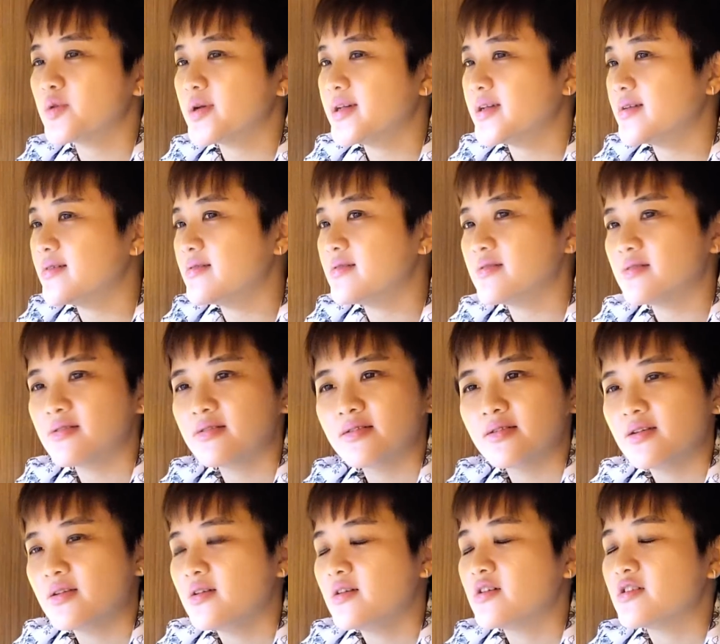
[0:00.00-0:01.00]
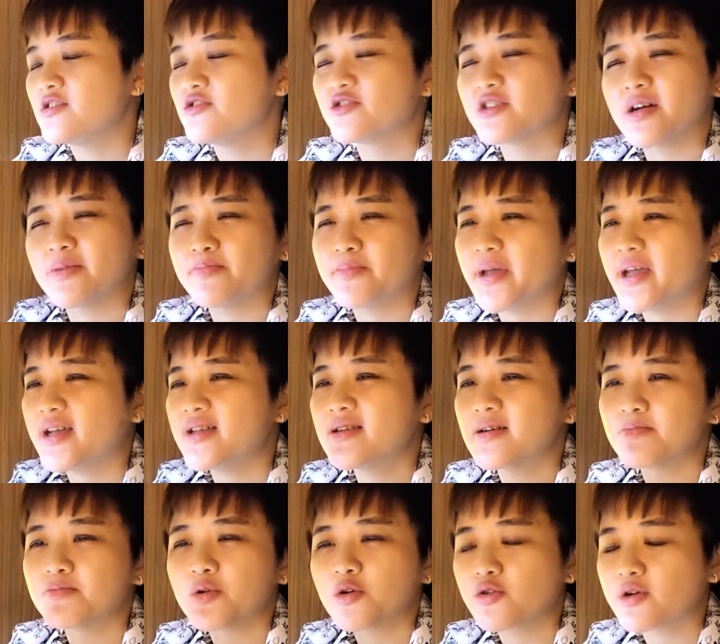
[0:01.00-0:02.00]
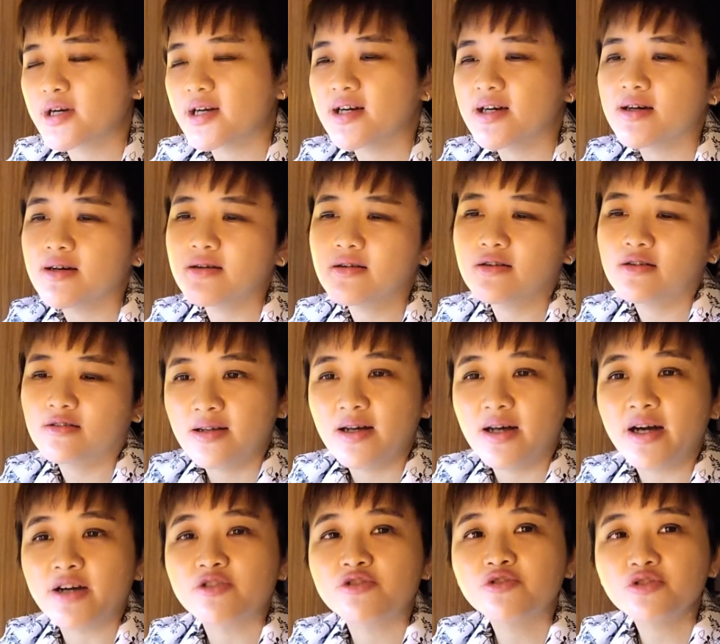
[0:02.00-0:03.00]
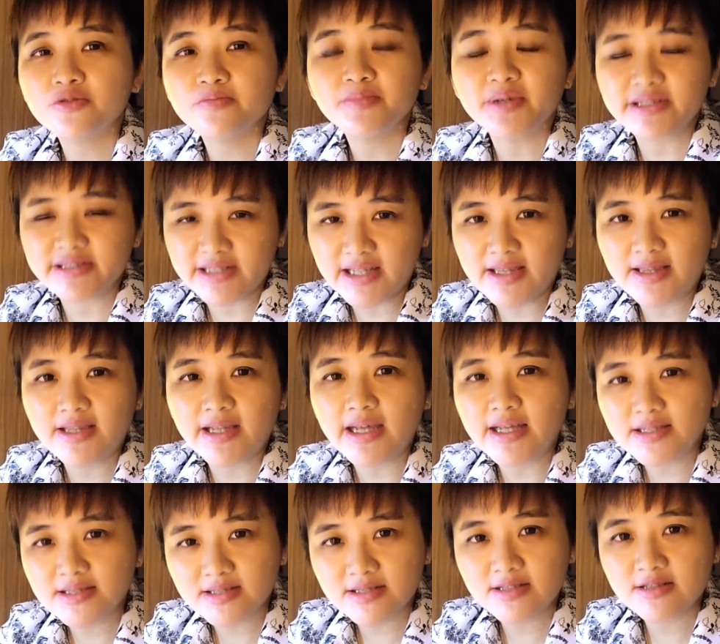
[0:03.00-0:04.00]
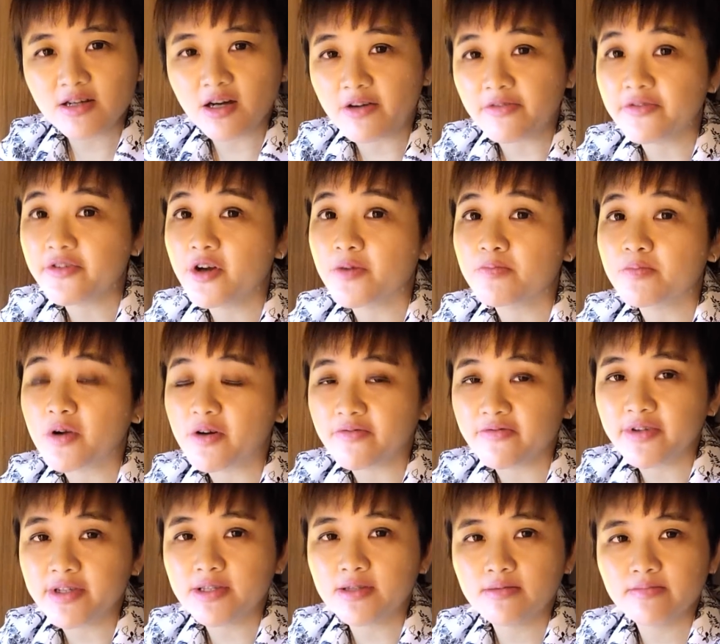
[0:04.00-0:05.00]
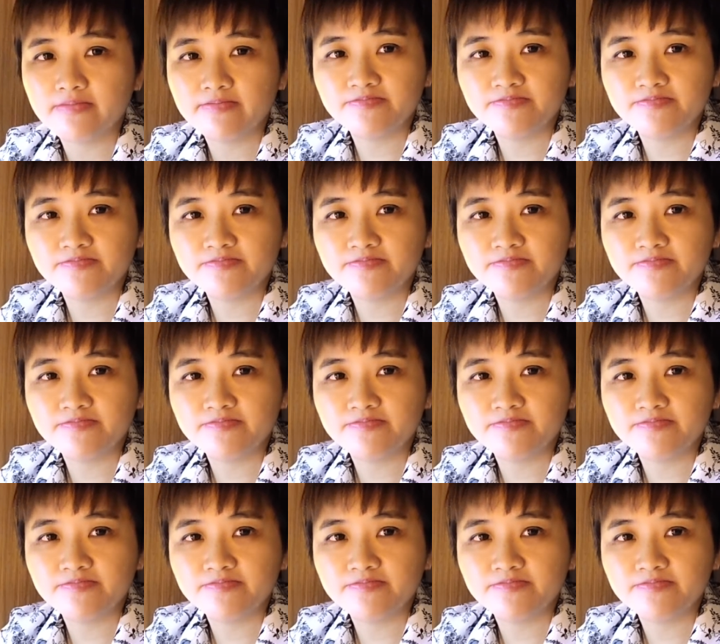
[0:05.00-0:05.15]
way, you gotta pay the broker a good percentage of your profit.